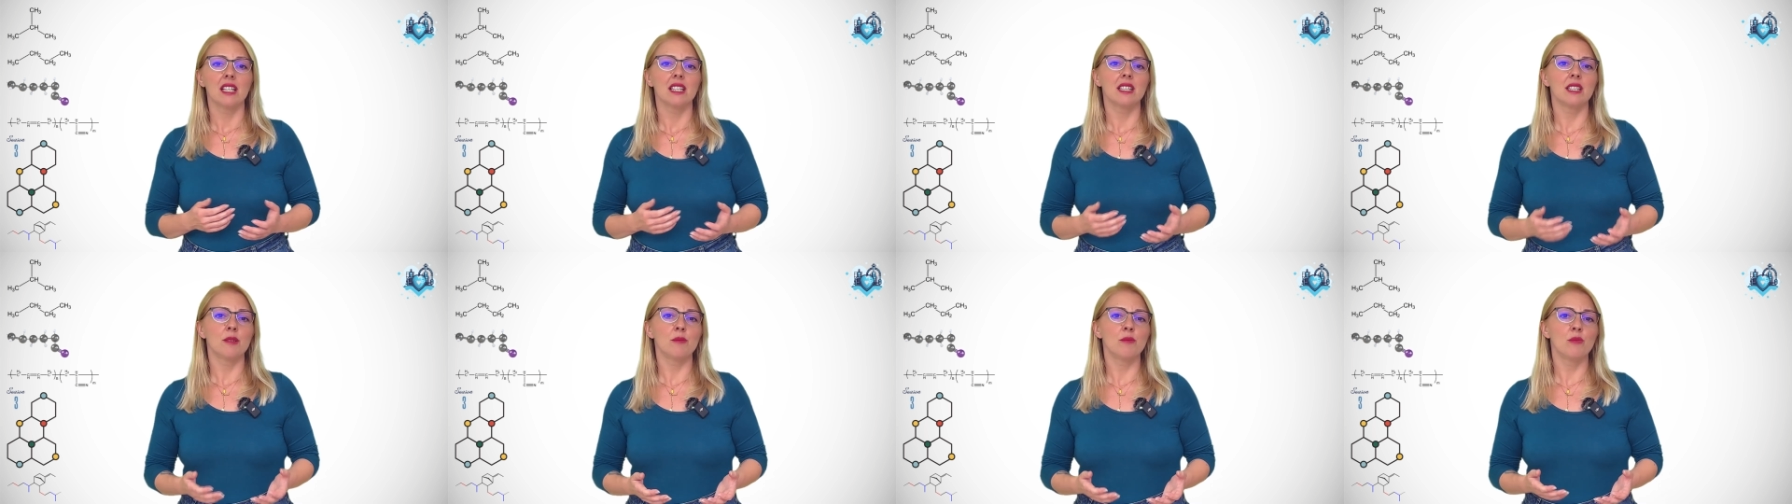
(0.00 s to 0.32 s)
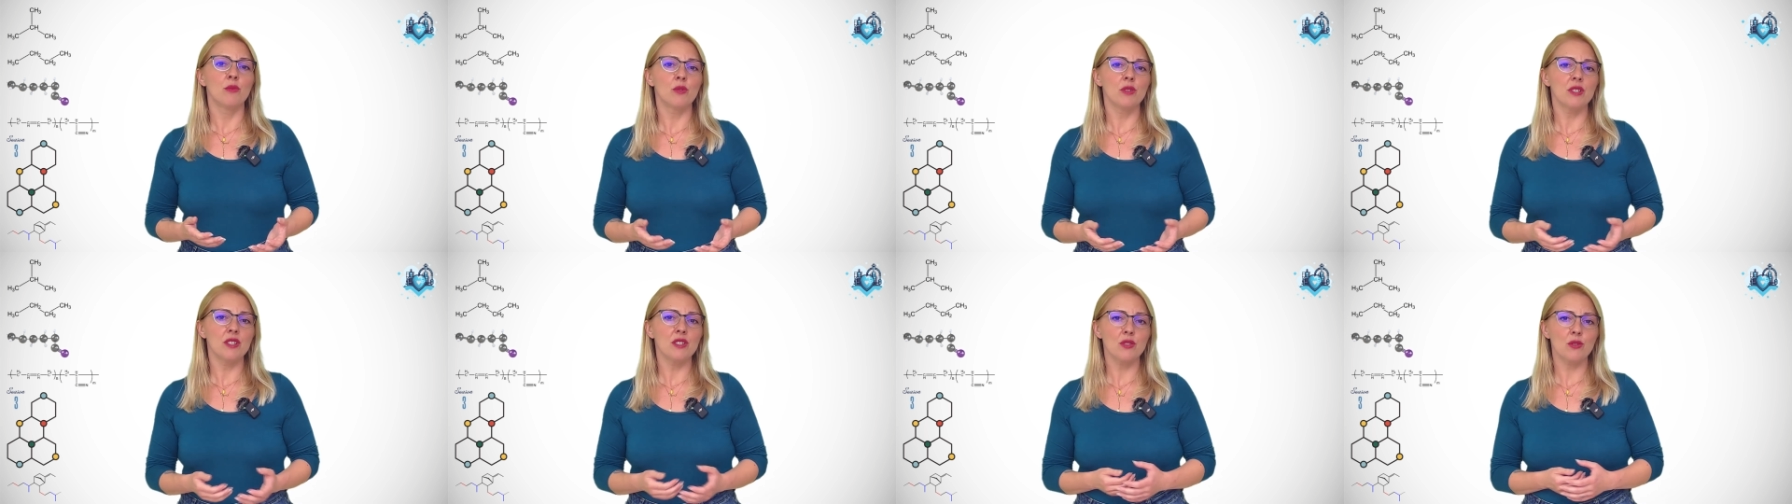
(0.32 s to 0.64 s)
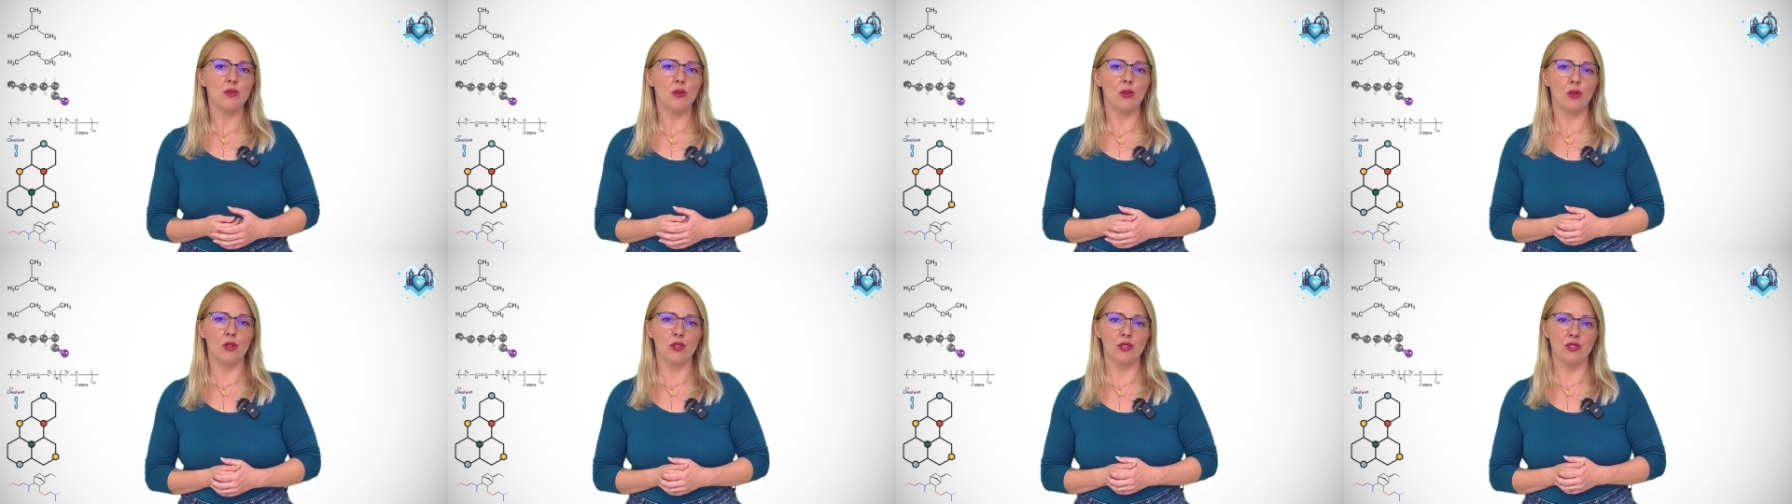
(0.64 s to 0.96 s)
The Mooney
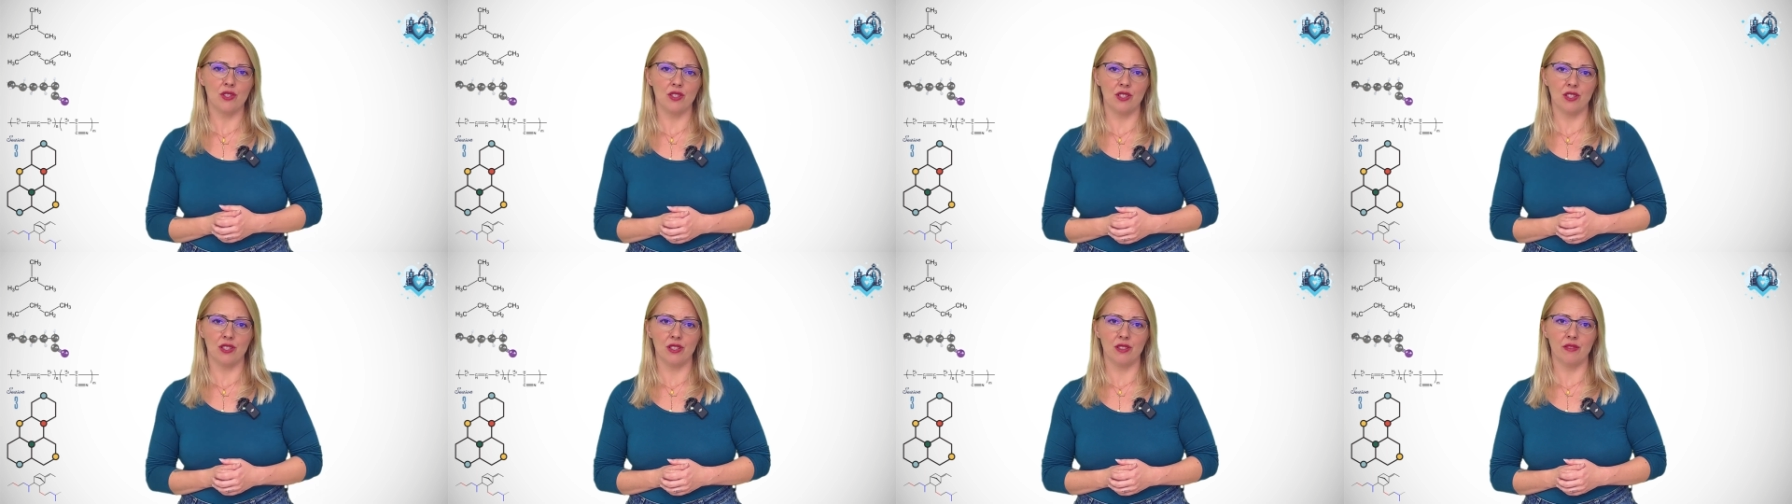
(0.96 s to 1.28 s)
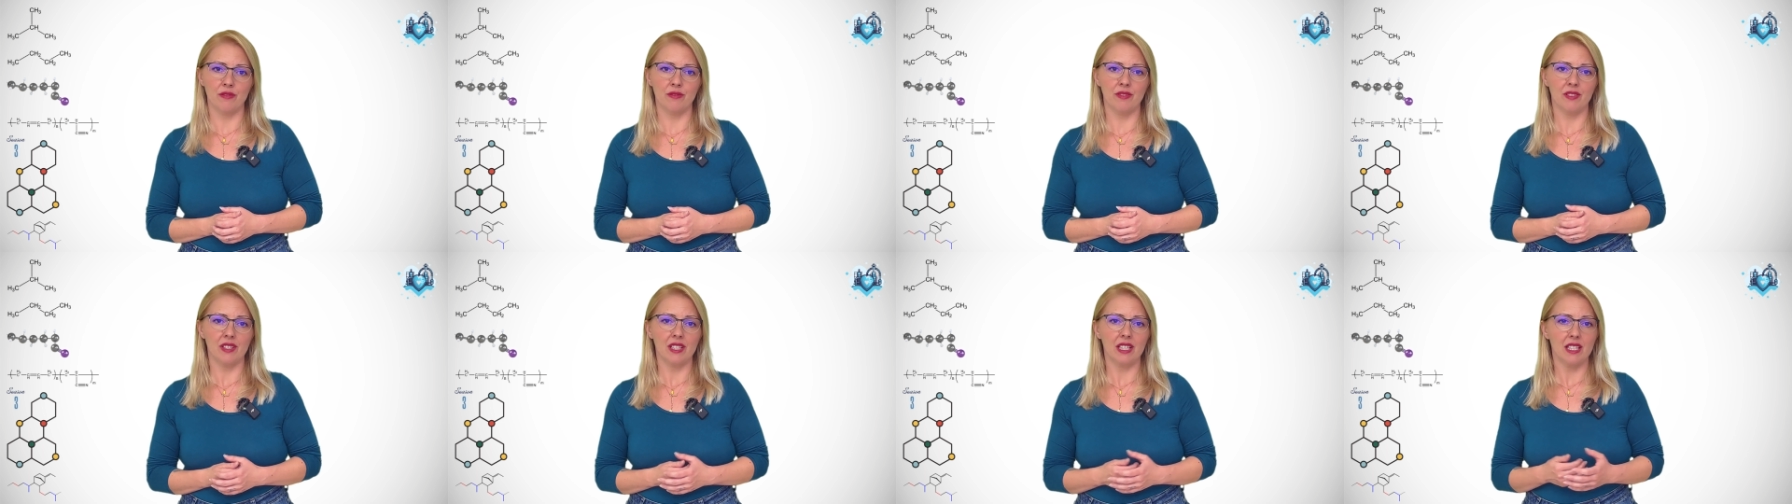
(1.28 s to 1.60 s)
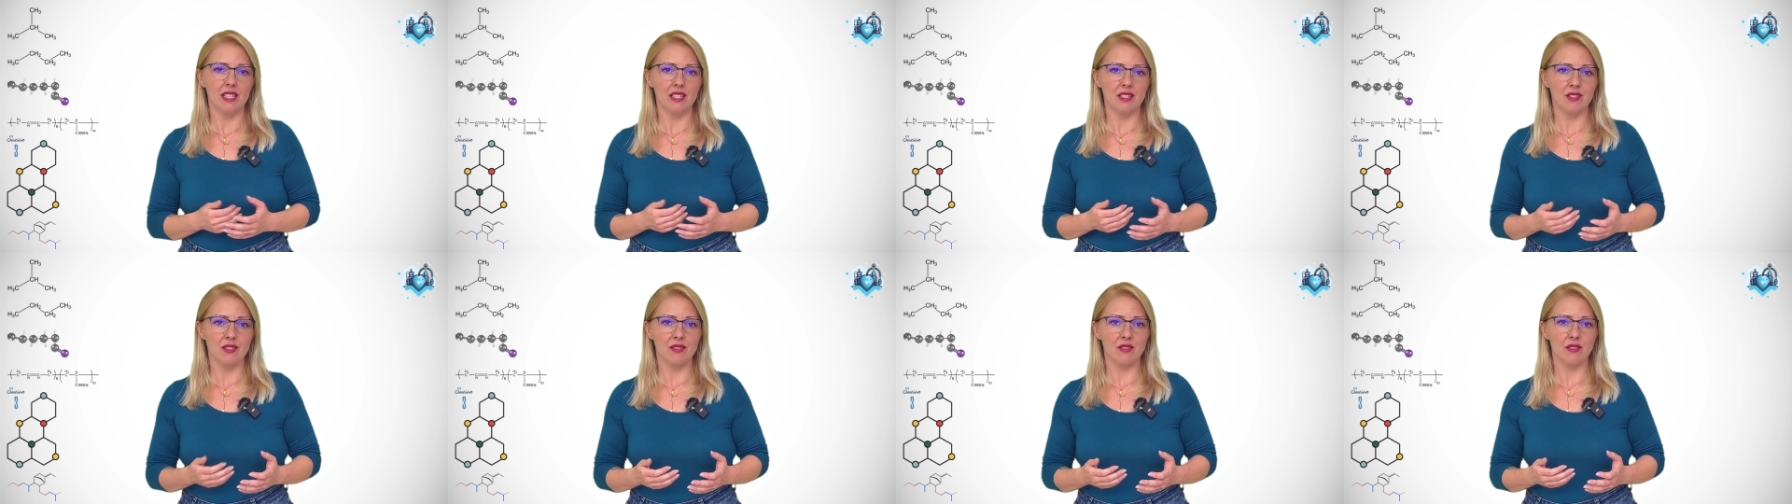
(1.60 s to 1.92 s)
scorch curve
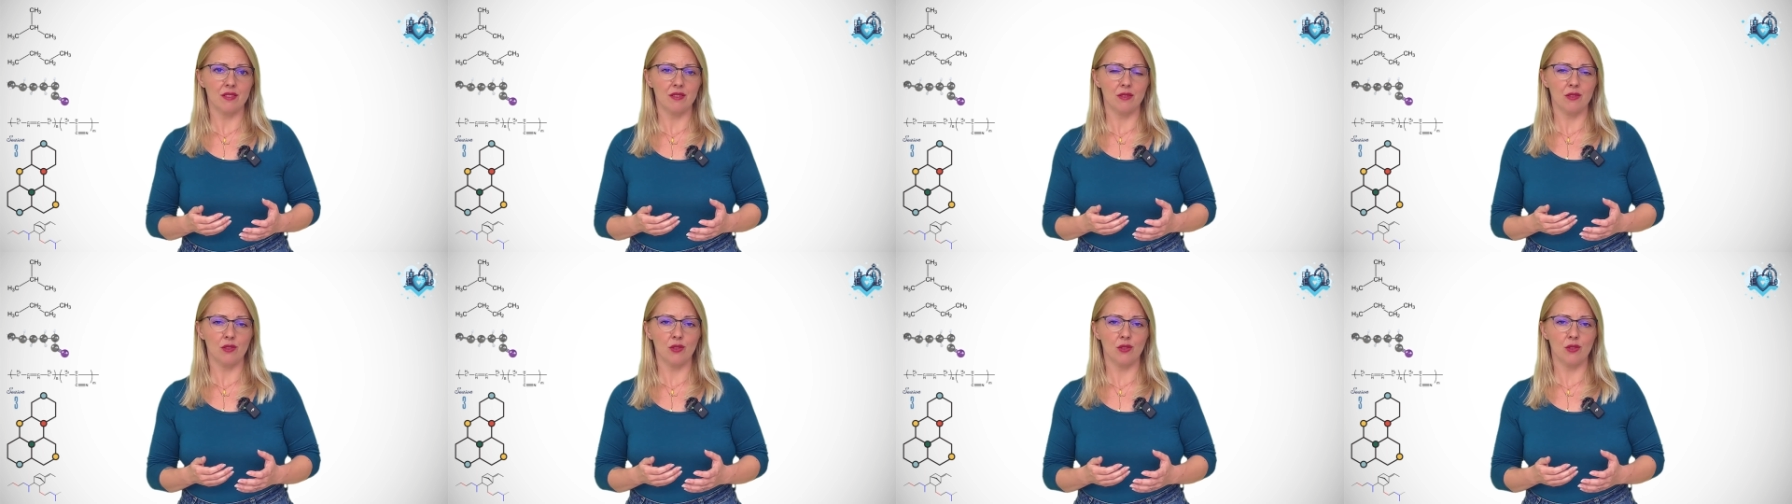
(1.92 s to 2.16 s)
is